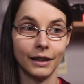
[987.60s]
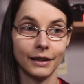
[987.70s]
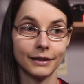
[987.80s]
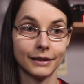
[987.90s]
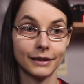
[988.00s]

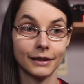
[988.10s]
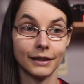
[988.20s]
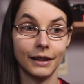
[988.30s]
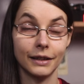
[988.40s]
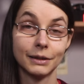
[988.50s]
It's
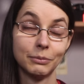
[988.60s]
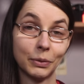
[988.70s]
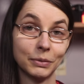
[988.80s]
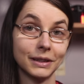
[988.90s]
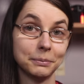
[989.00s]
at the
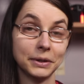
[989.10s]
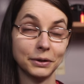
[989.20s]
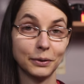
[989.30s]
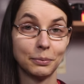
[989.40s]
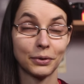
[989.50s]
moment a bit
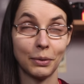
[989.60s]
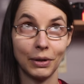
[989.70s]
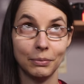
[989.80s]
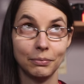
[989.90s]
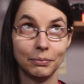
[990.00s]
of a
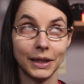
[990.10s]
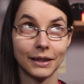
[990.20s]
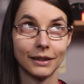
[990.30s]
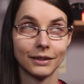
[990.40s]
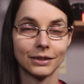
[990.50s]
problem
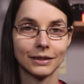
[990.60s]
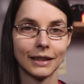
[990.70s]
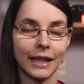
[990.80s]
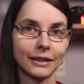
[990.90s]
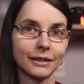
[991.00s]
because the
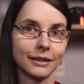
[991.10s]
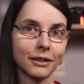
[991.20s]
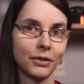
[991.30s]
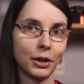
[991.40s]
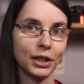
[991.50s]
cases
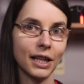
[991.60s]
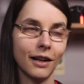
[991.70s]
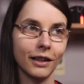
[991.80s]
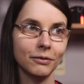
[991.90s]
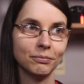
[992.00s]
are very
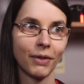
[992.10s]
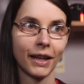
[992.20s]
high